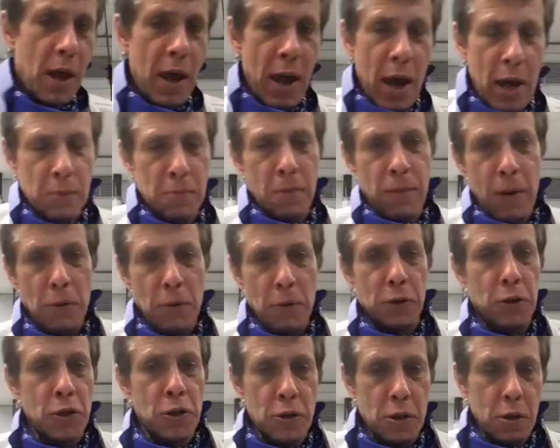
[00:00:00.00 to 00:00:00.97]
And we found
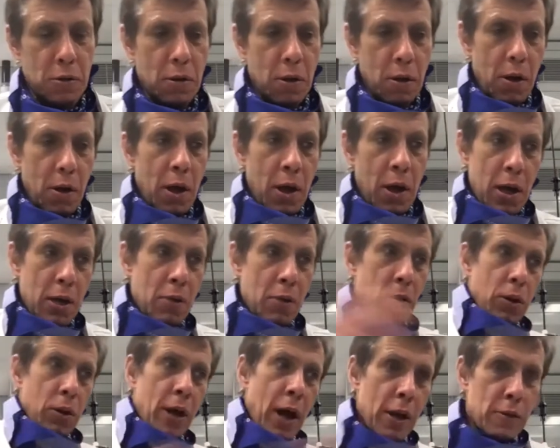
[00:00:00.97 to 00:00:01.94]
that indeed, in
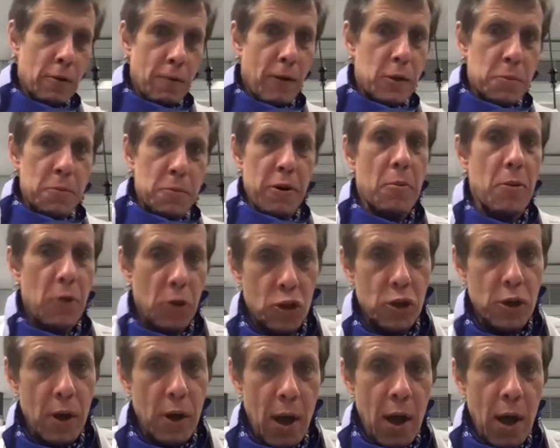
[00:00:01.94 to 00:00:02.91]
all kinds of
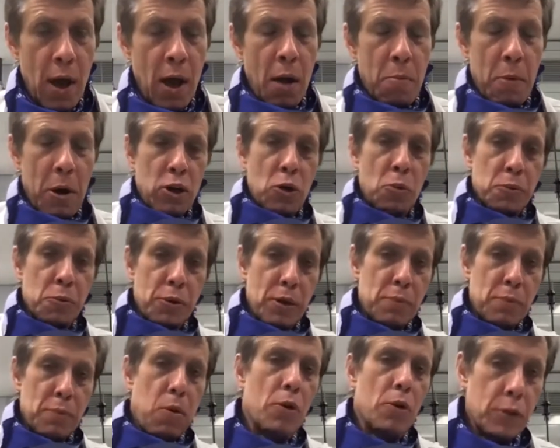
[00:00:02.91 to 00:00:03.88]
experiments, mushrooms
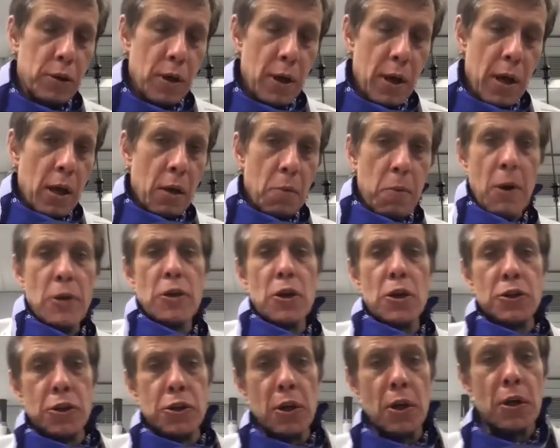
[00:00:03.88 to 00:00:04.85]
respond quite
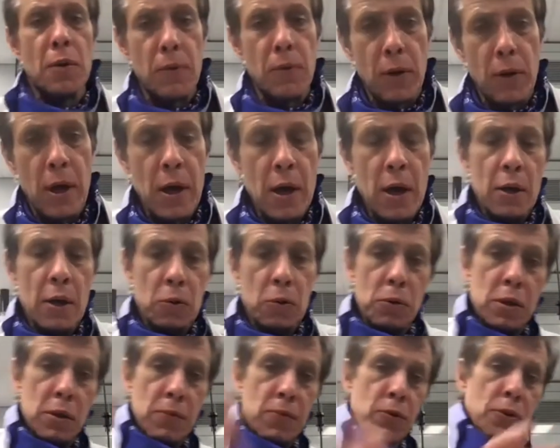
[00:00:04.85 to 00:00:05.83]
distinctively to
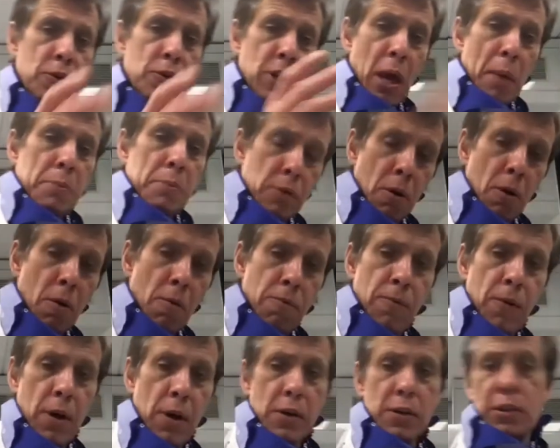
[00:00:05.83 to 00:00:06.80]
different types of
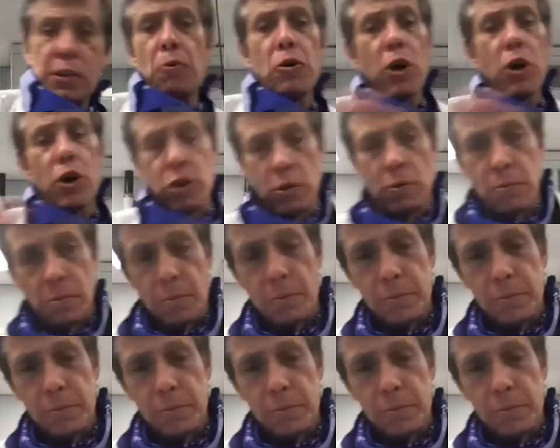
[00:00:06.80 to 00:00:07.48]
stimulation.